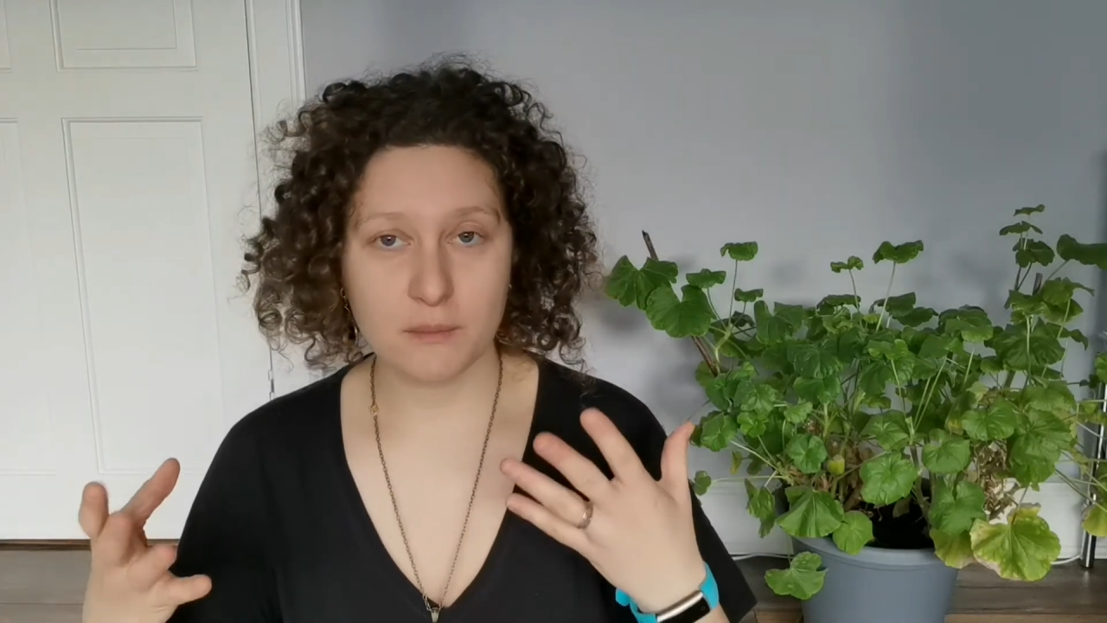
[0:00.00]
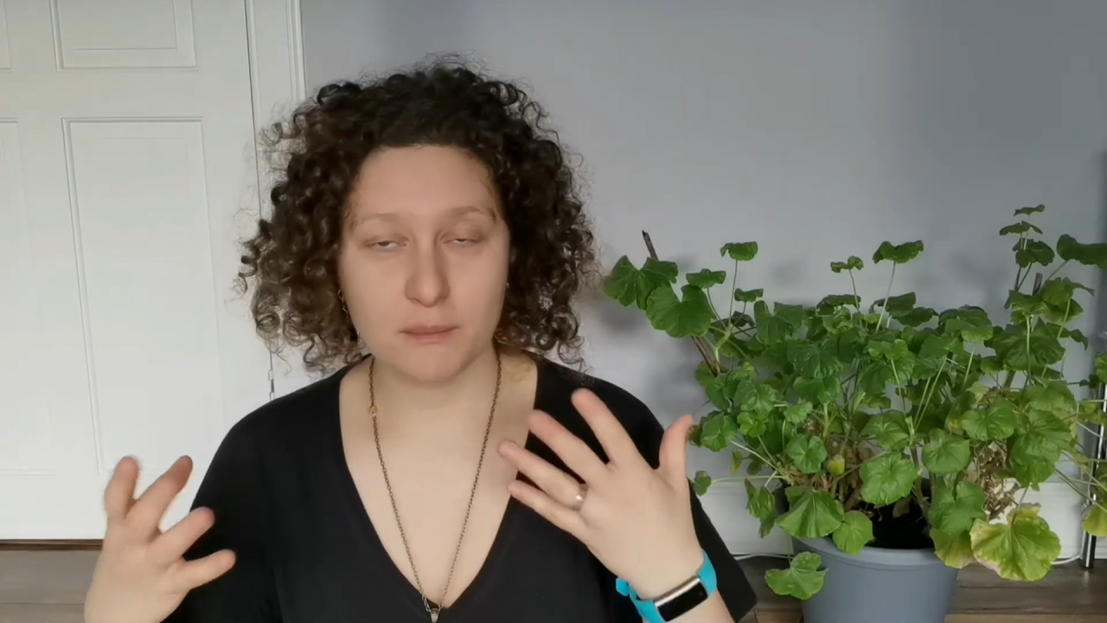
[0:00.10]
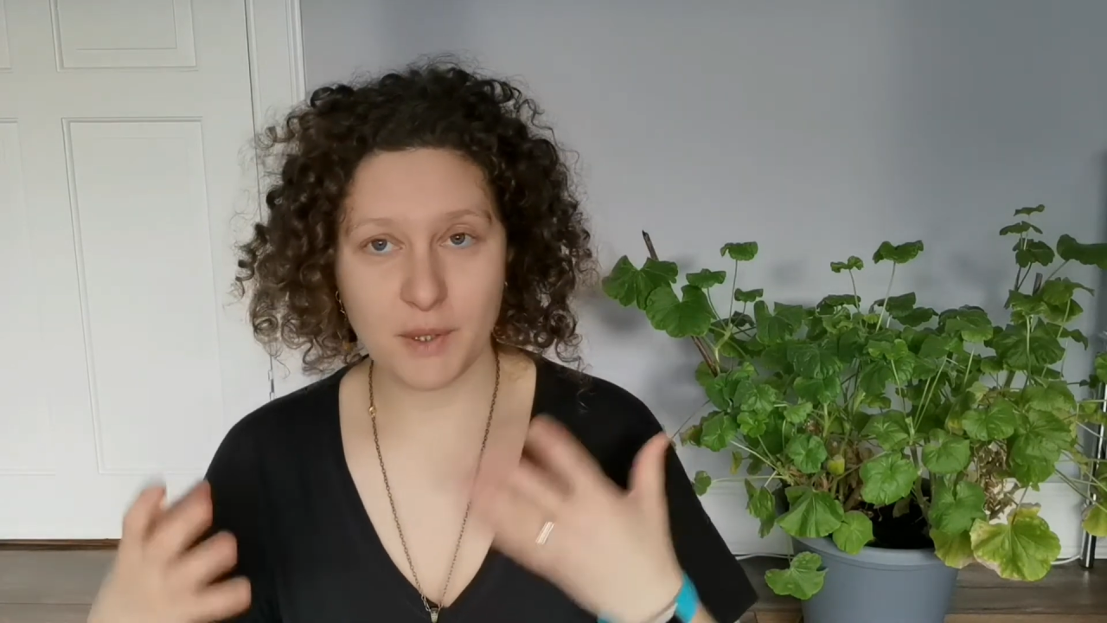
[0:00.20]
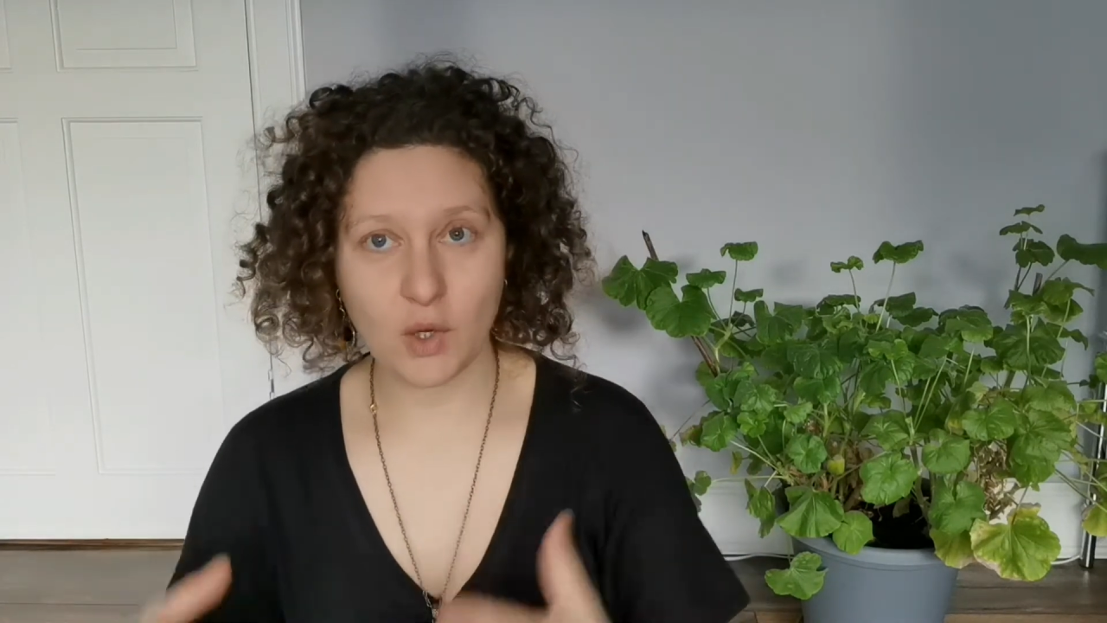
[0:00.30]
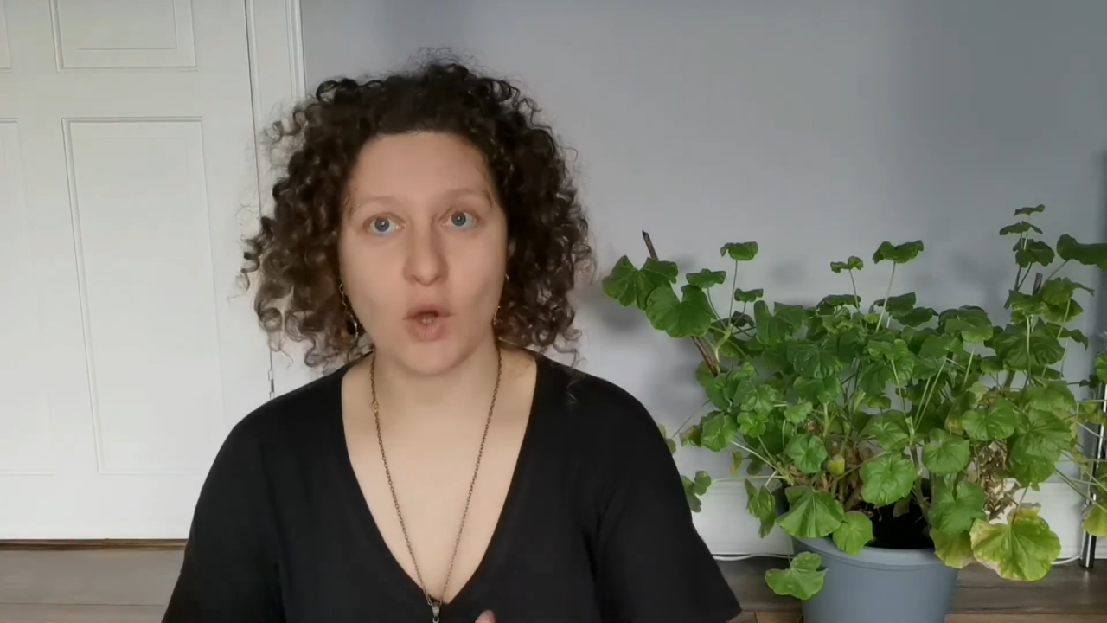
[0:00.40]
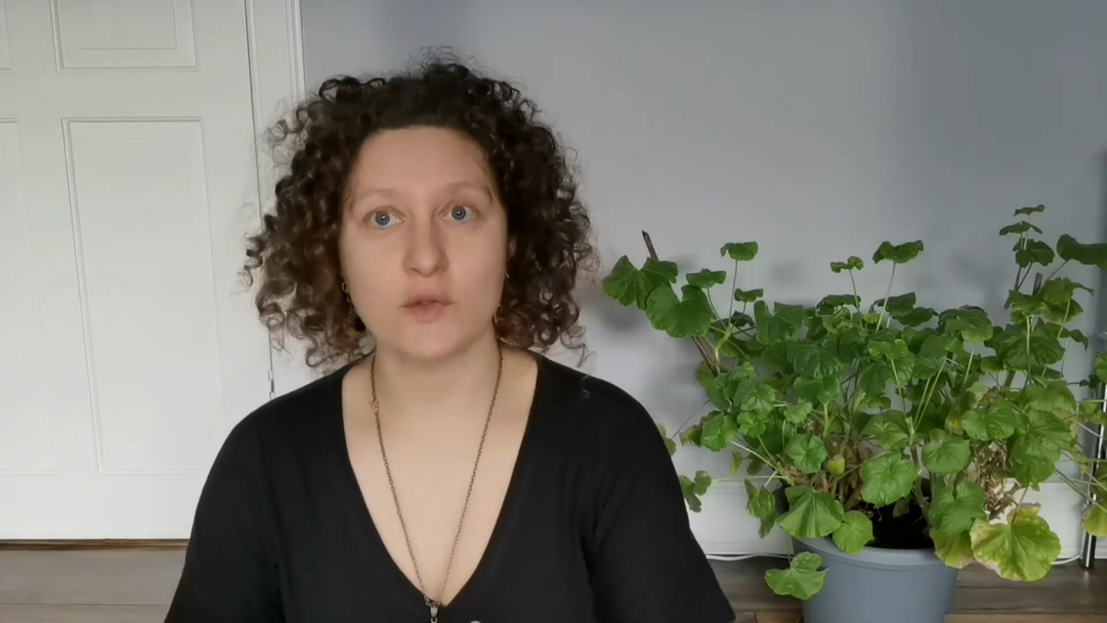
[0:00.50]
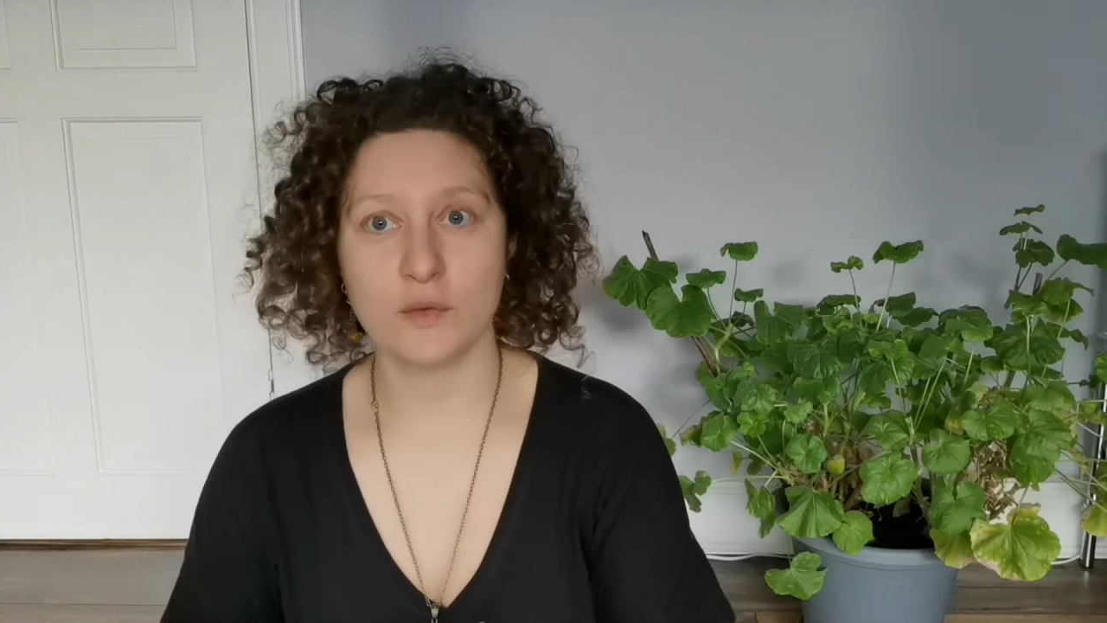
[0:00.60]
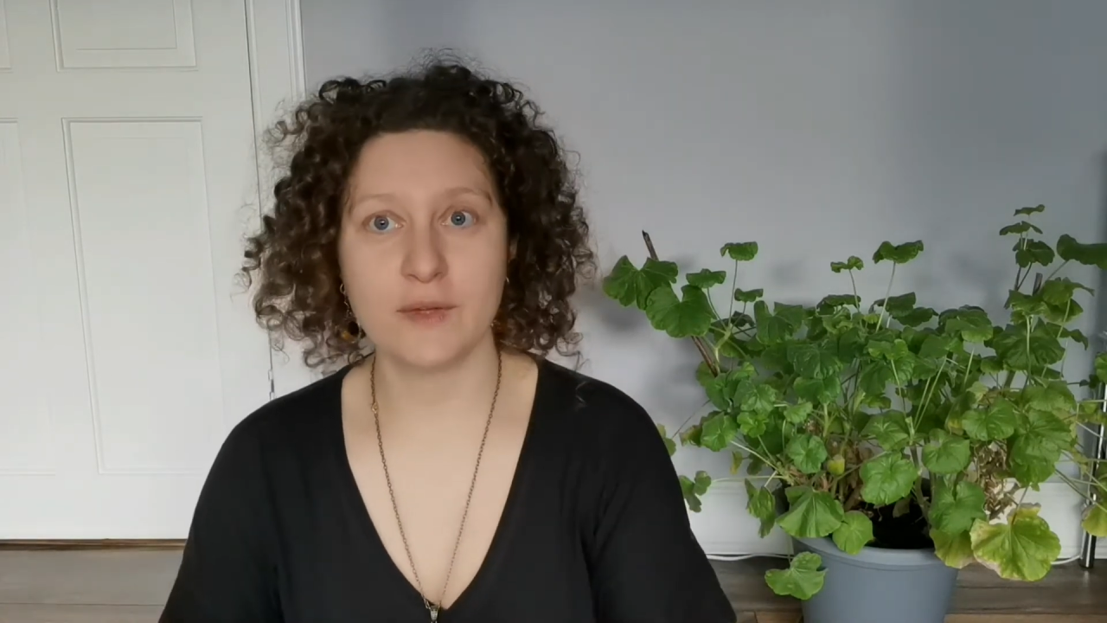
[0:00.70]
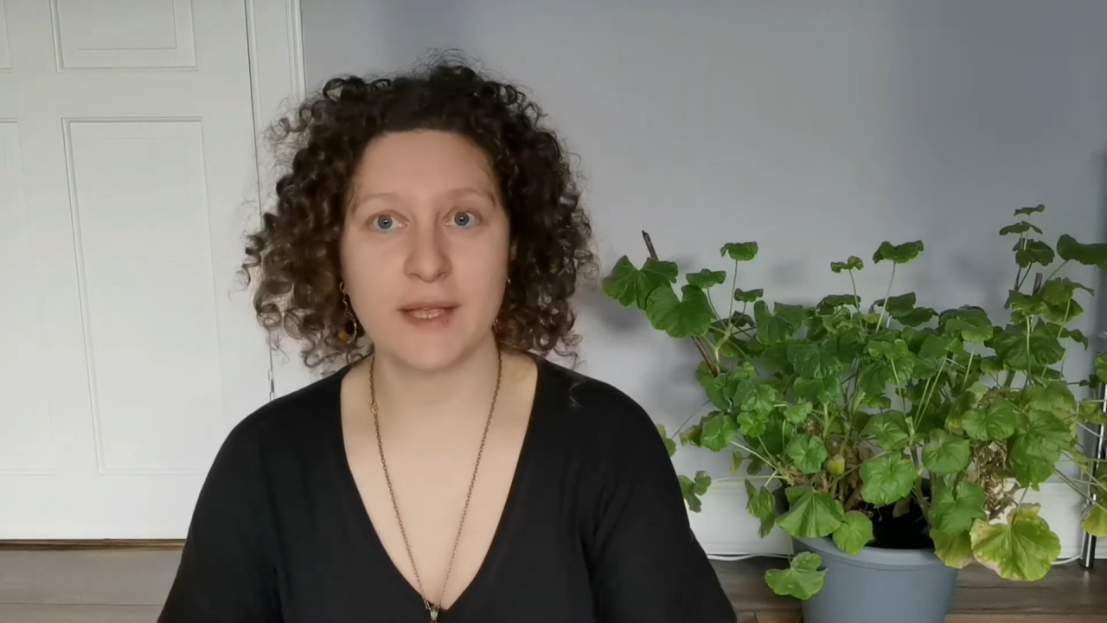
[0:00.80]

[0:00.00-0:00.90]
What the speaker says: because of the